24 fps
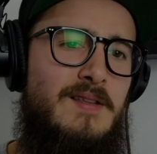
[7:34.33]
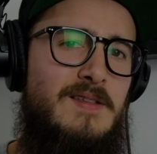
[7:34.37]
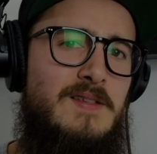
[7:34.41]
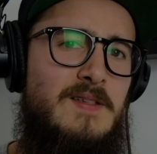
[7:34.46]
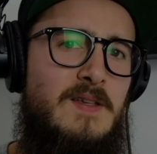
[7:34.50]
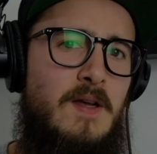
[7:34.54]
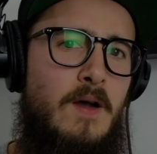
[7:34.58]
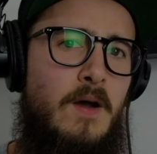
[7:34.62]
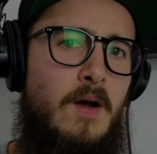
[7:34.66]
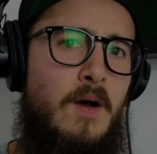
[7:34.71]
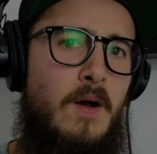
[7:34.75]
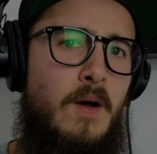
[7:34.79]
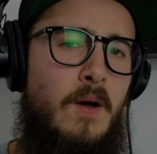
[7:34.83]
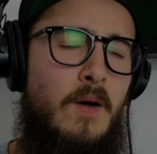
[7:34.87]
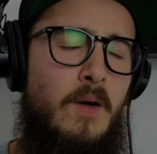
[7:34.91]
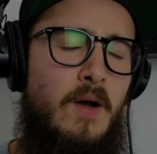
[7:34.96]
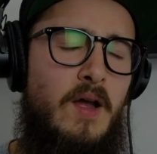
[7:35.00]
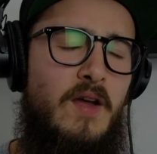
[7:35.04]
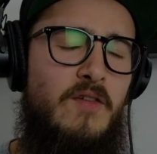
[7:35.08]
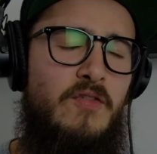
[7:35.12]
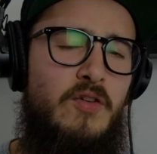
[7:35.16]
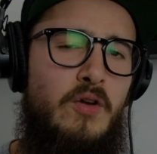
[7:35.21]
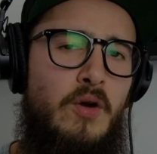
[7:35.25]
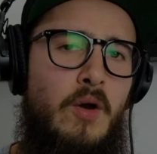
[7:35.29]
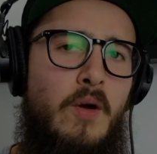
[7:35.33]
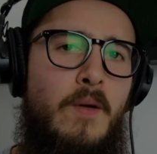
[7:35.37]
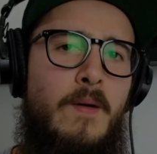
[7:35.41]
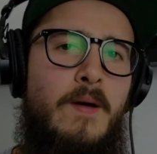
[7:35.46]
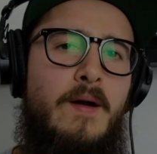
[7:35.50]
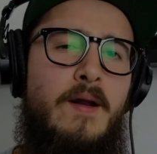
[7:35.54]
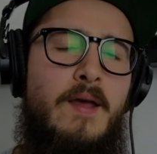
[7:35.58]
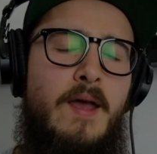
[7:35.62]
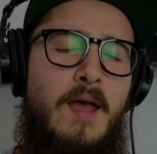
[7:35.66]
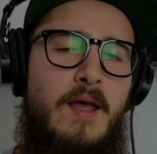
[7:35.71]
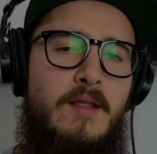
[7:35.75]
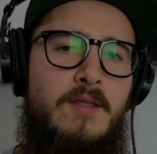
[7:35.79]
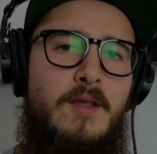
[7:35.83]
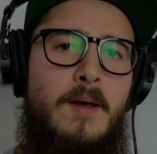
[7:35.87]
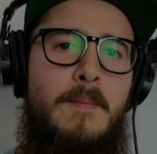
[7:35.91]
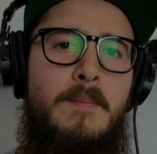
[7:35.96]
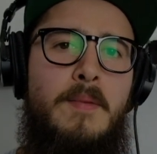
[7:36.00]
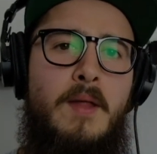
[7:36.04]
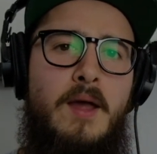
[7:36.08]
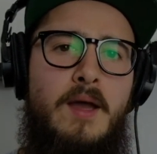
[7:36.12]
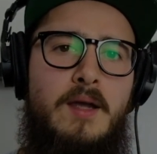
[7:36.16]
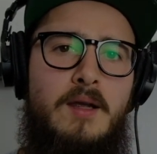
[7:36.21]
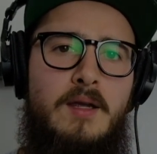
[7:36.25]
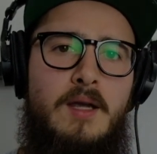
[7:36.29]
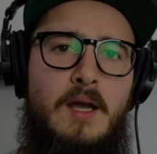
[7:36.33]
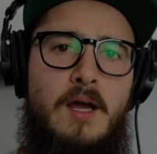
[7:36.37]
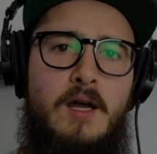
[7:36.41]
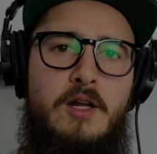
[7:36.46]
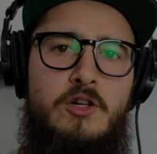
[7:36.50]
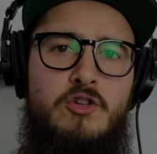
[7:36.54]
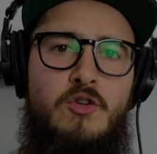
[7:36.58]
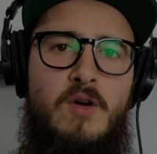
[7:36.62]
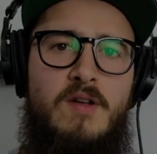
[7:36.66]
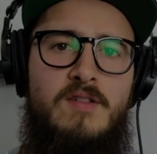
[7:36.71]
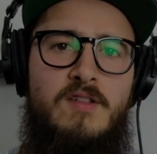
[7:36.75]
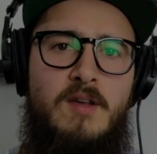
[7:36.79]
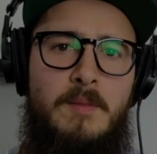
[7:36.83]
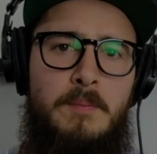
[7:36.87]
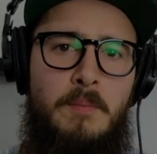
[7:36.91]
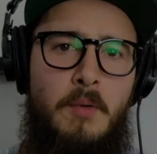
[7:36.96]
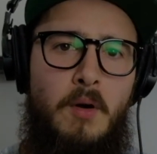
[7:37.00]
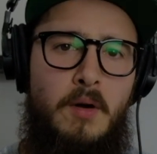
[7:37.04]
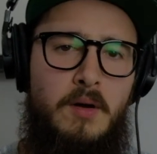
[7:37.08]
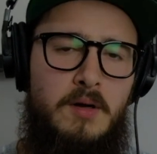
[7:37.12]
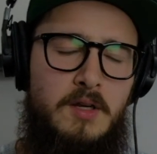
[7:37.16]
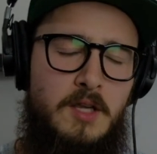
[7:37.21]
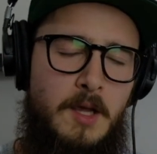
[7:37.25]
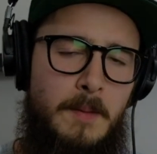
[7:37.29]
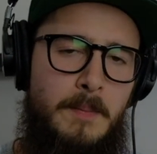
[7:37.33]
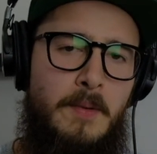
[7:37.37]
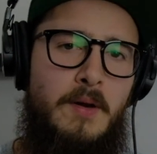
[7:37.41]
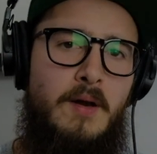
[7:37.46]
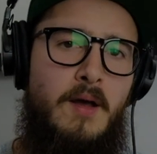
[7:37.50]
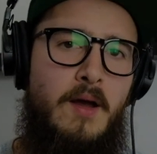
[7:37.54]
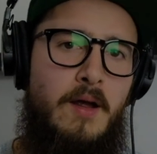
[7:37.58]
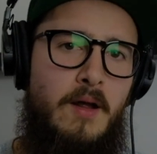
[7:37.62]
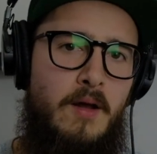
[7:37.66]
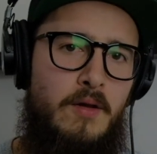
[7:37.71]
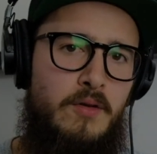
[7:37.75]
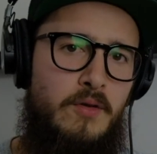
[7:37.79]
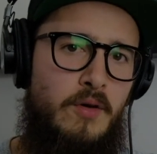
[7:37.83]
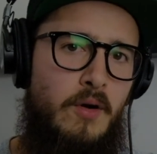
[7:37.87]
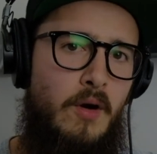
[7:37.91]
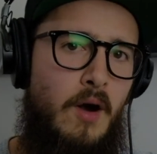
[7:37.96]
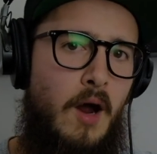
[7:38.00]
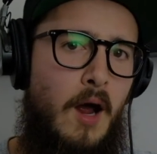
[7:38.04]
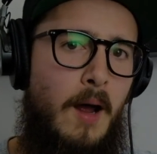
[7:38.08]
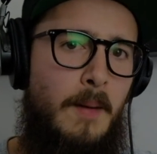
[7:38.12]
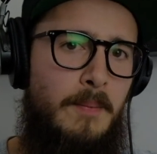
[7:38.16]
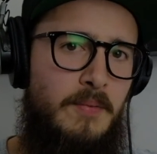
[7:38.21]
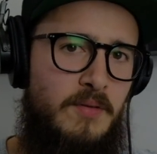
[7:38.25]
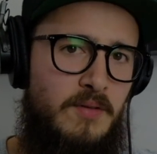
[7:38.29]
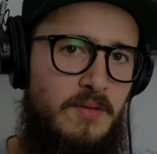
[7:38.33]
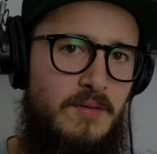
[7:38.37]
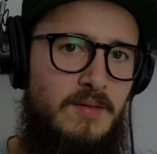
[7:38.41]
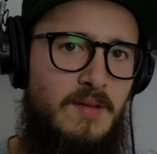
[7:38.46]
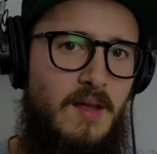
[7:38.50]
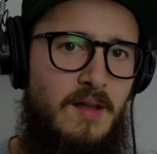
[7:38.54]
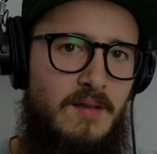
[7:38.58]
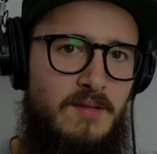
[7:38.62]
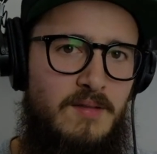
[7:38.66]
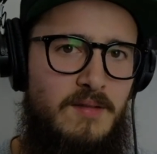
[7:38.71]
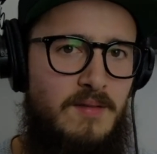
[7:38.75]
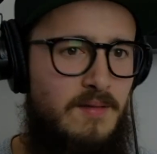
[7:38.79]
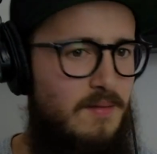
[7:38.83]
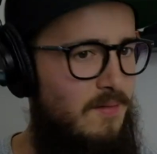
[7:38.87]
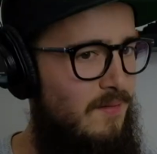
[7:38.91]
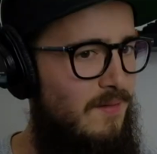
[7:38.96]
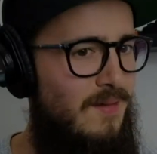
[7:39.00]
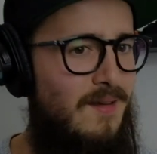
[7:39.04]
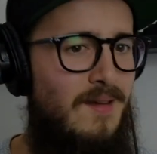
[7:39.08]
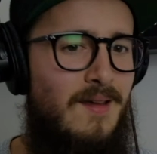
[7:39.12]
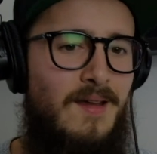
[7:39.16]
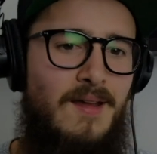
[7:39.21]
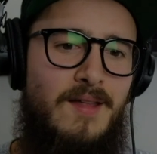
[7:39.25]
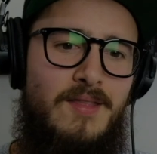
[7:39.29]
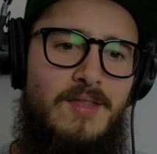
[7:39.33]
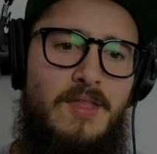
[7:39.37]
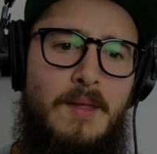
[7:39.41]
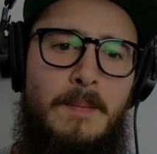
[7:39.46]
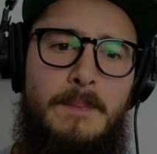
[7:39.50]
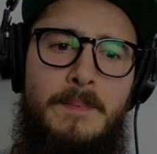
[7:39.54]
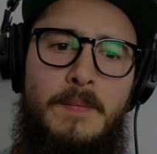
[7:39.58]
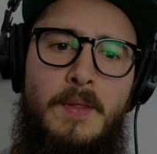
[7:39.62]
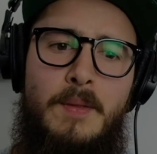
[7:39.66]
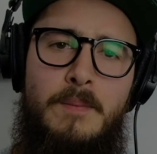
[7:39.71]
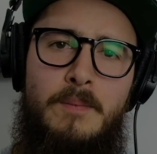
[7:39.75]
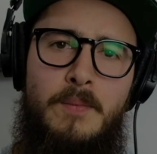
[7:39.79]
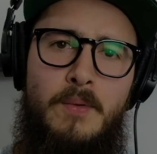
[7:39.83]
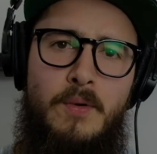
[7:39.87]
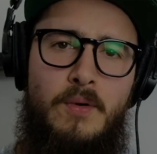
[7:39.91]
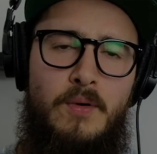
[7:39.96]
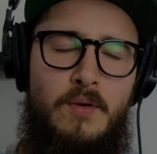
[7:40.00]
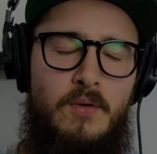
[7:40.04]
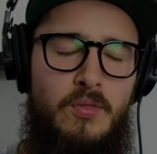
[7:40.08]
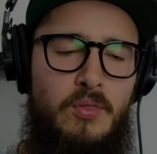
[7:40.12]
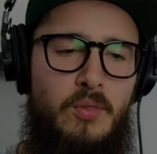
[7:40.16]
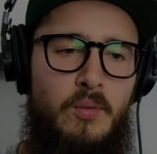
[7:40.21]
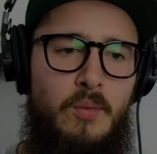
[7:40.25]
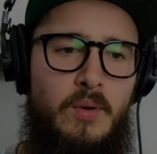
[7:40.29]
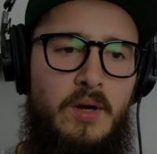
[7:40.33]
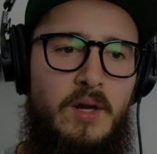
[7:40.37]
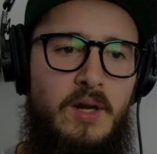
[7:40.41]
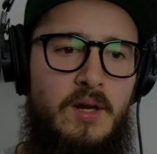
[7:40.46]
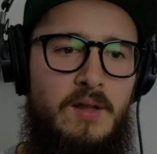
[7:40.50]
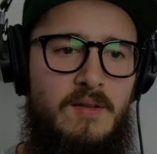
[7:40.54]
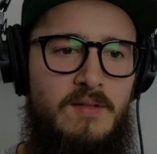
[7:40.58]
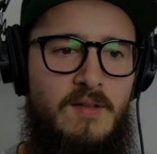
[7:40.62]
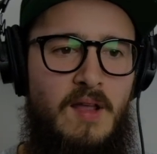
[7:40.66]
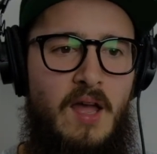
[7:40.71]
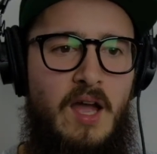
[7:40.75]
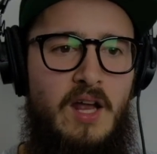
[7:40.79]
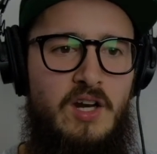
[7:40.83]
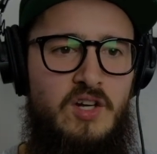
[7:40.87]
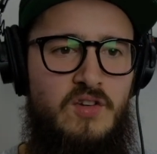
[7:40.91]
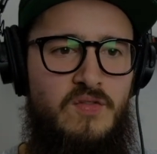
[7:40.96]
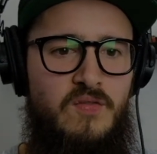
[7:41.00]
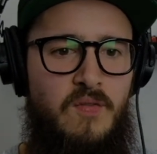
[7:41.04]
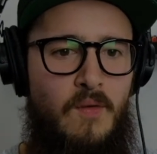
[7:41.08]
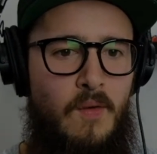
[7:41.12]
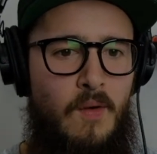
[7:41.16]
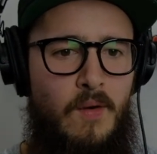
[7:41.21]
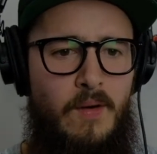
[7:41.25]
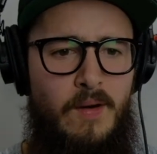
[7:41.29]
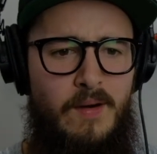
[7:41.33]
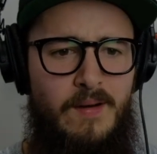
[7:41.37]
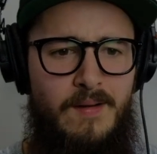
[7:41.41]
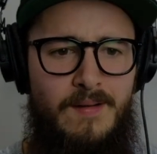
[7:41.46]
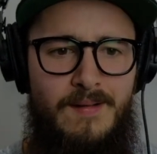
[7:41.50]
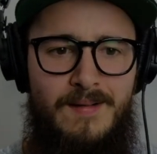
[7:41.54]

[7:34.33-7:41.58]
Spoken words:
So if you don't want to end up like Jurassic Park, keep an eye on your hops. That's tip number 3/4.